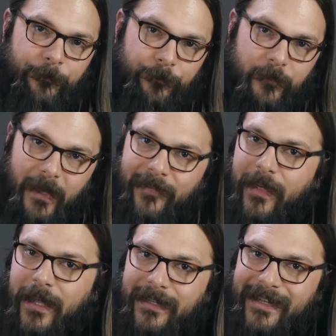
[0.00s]
and
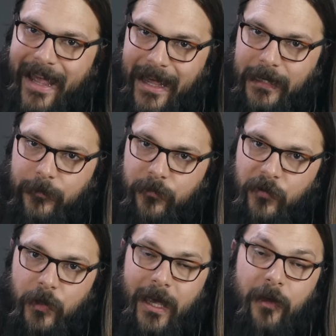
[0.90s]
that is Eddie.
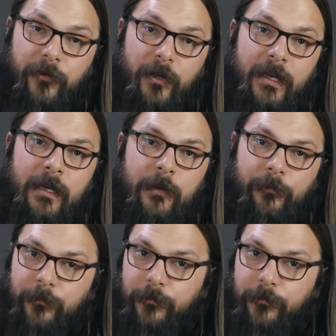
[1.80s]
So you have your E,